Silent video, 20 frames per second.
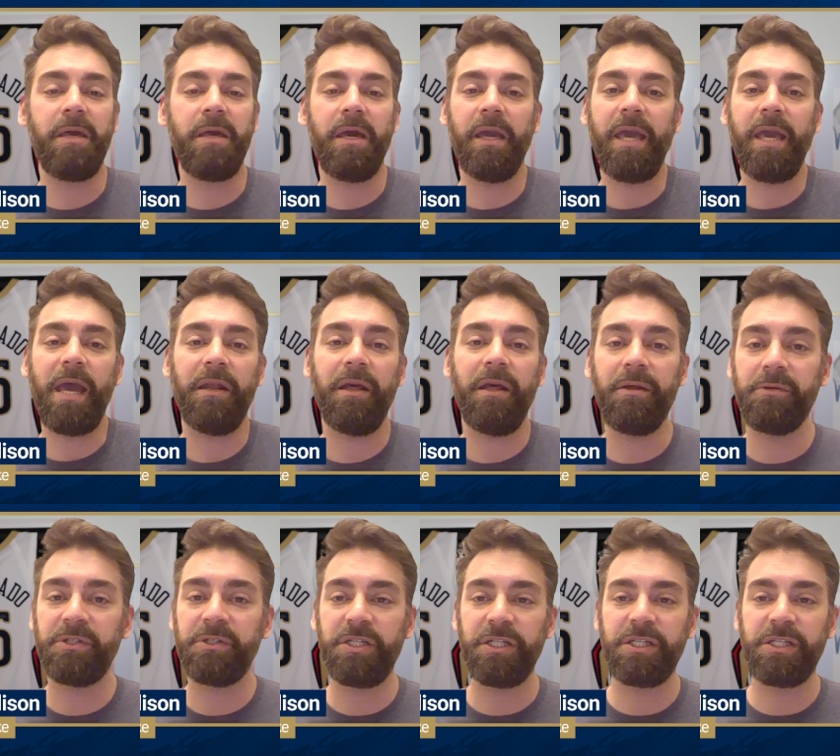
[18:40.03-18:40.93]
again, there
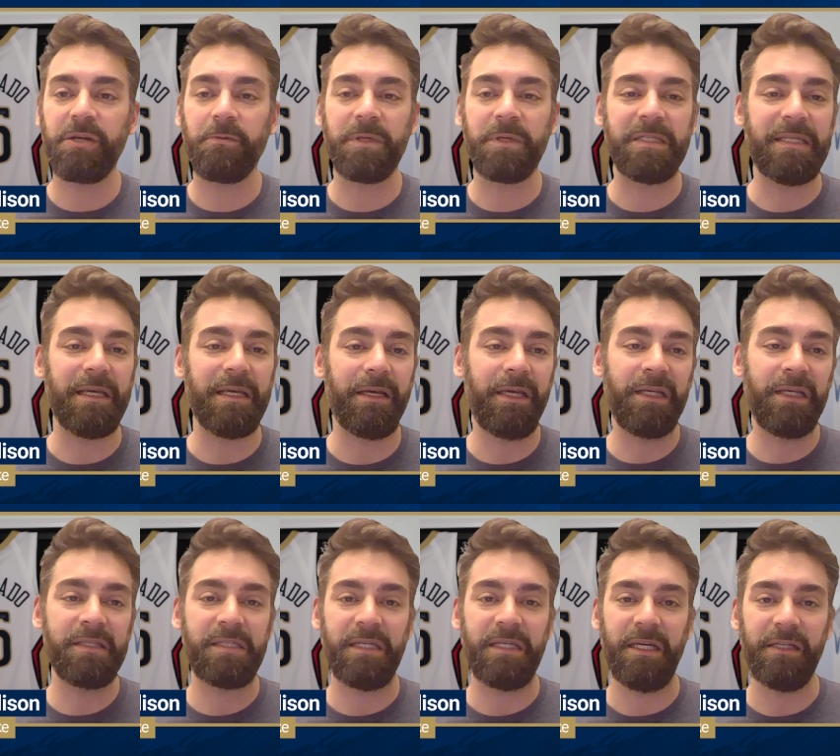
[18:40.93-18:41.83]
was just a
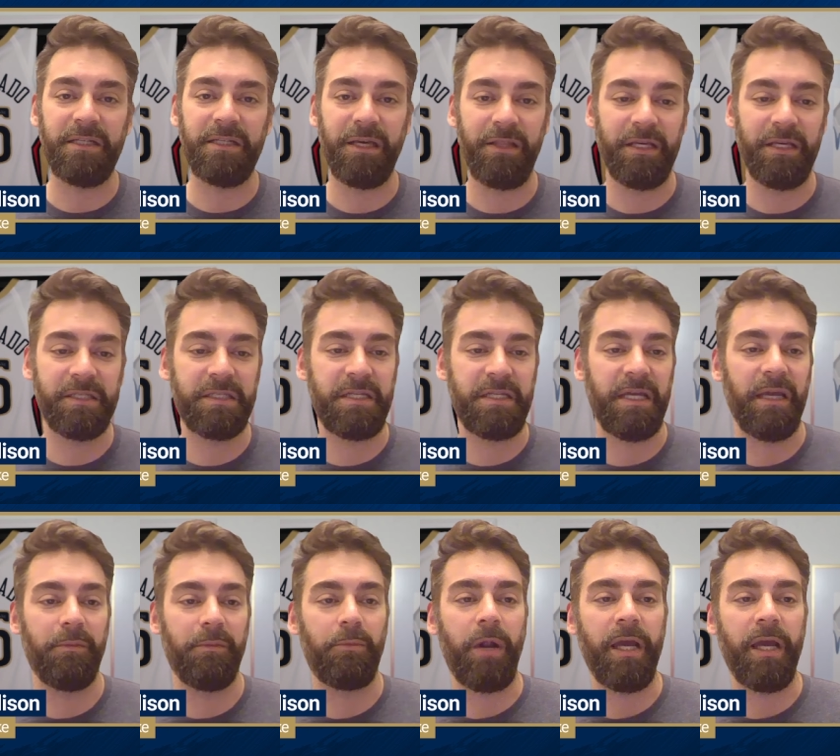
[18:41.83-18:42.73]
resiliency to this
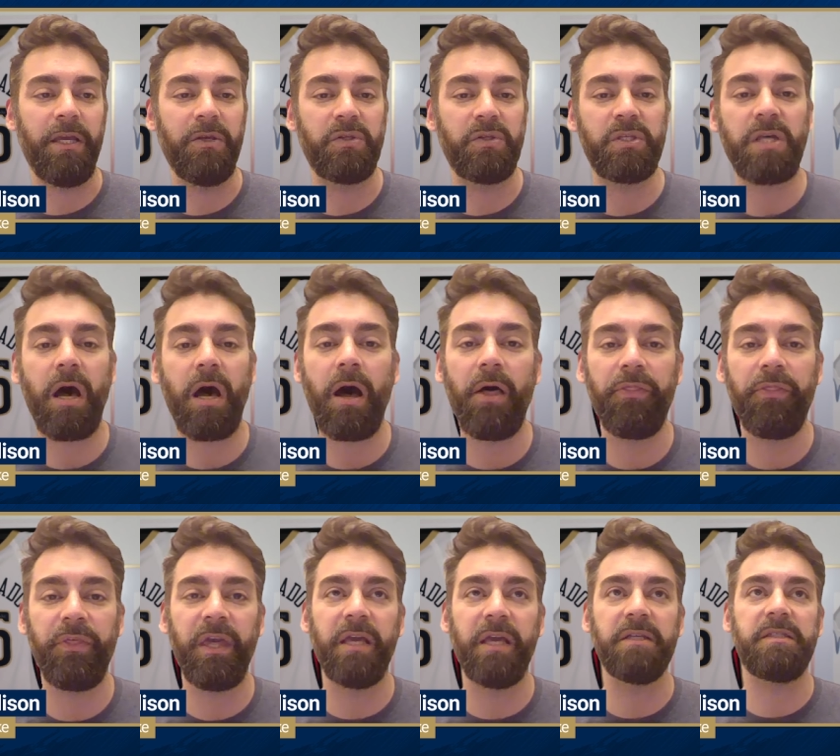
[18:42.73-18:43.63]
team, right? You saw
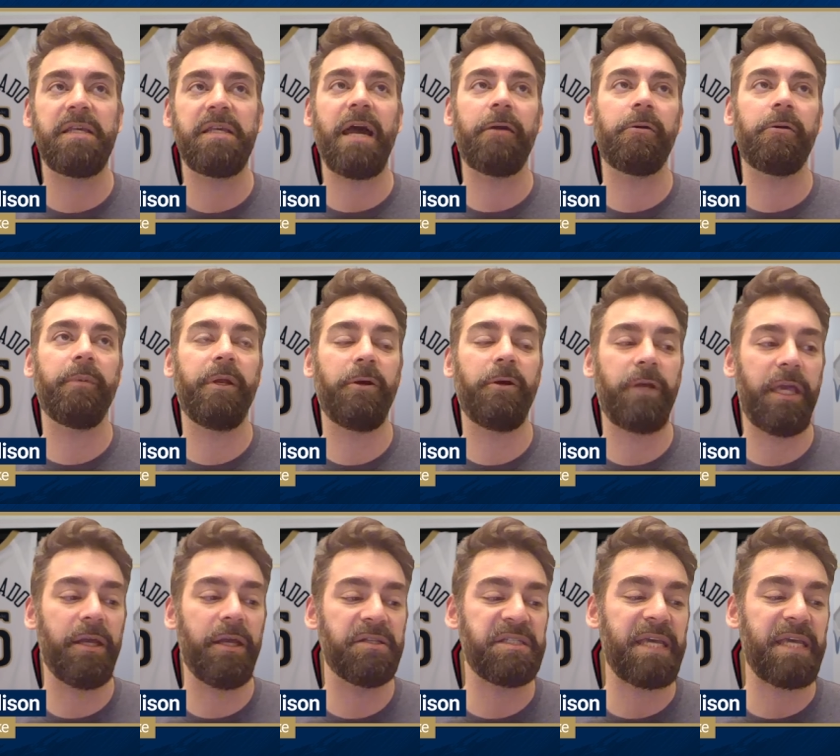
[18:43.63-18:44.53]
the Sacramento
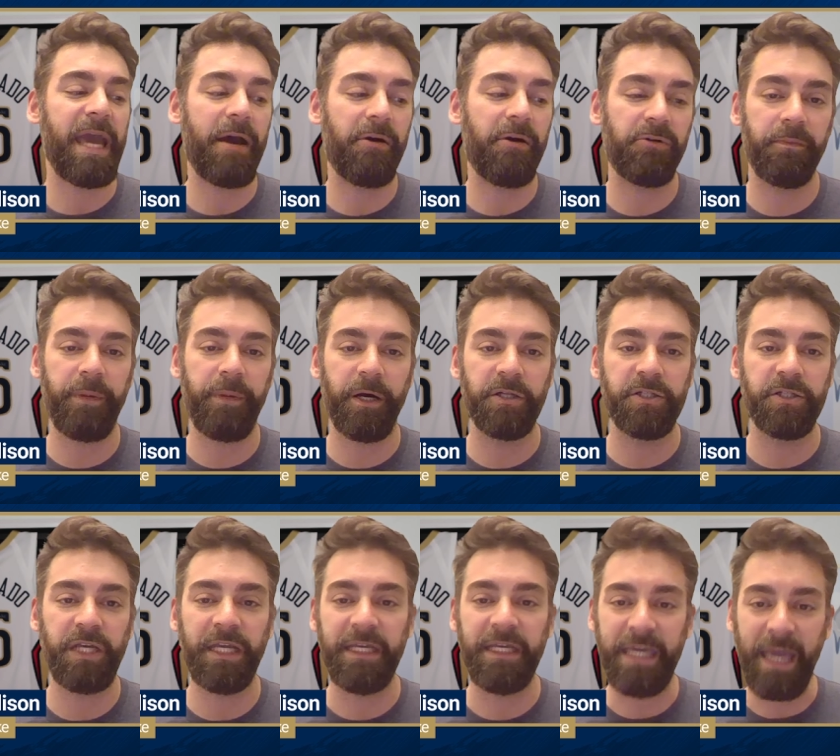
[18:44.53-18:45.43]
Kings
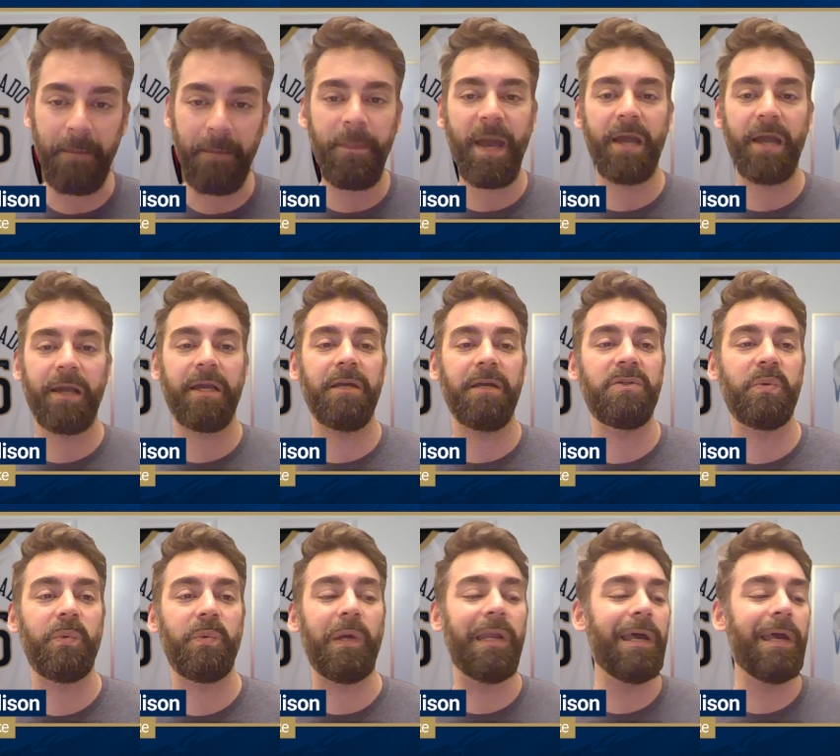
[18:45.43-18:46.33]
counterpunch and get back
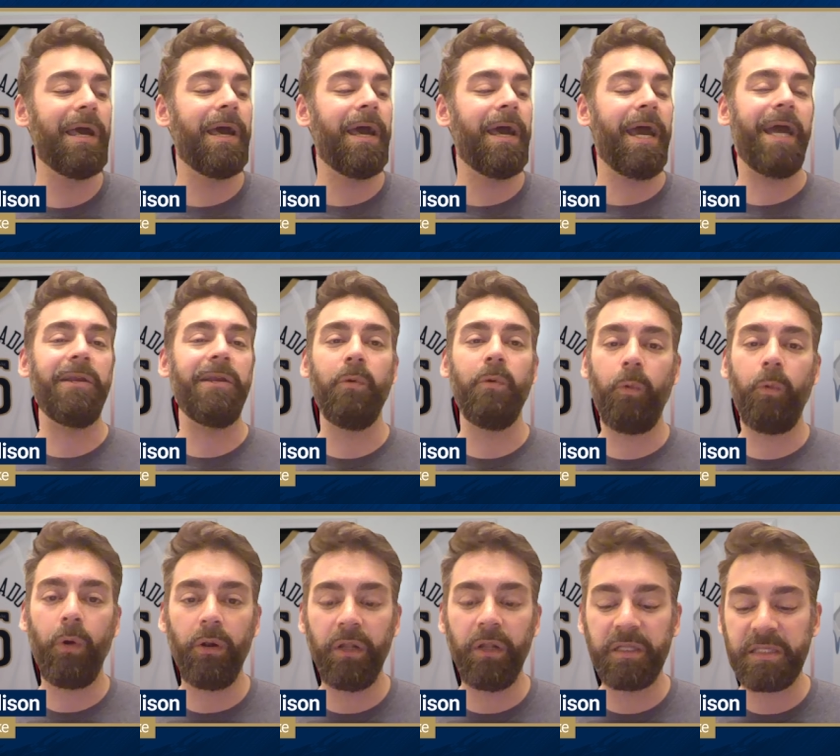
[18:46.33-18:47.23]
into it. And New
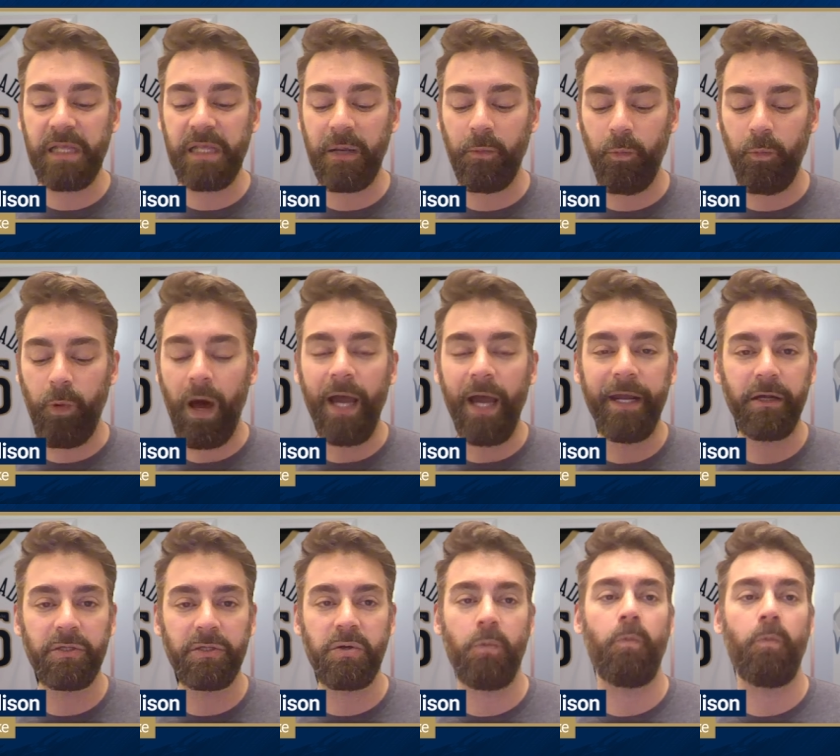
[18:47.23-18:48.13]
Orleans led
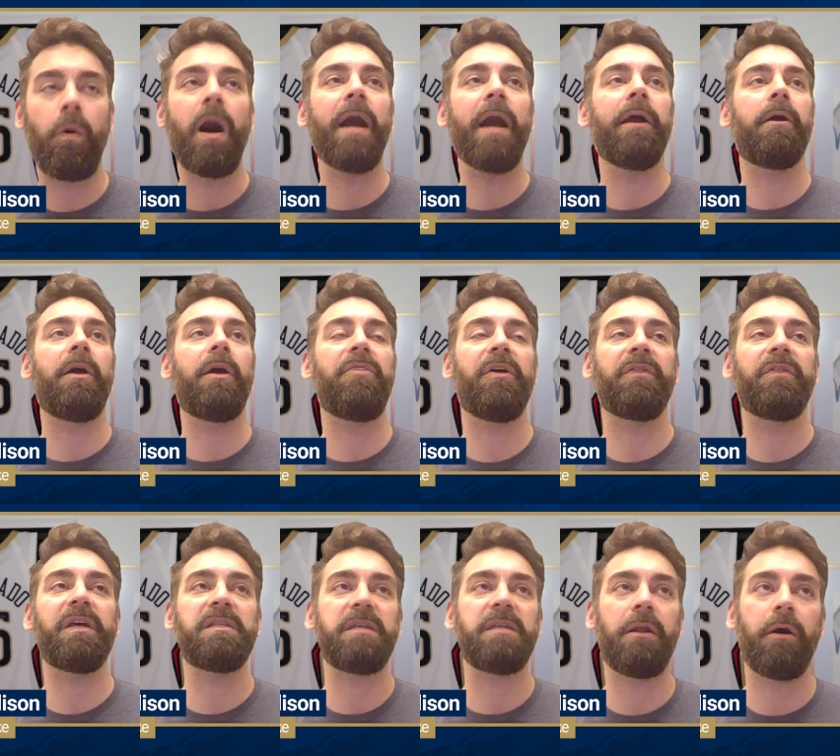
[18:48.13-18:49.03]
wire to wire. I think
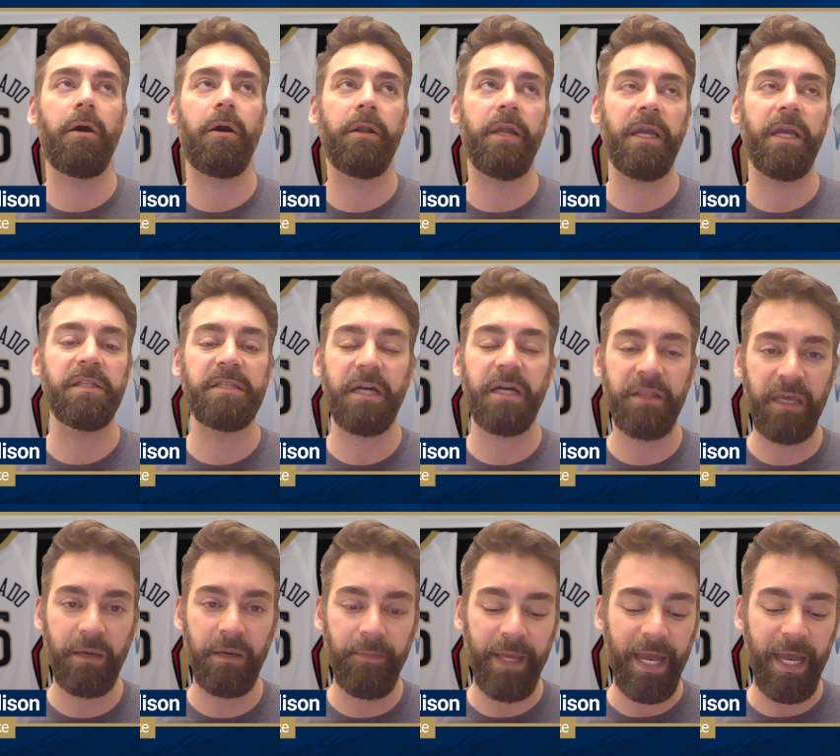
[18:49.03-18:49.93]
they said on Inside
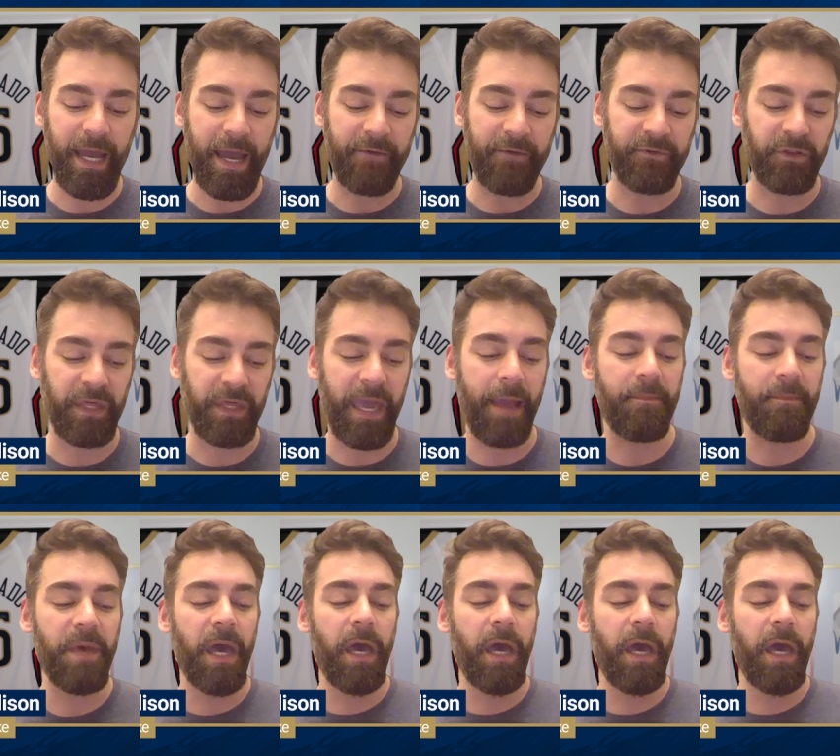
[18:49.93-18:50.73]
the N B A after the game,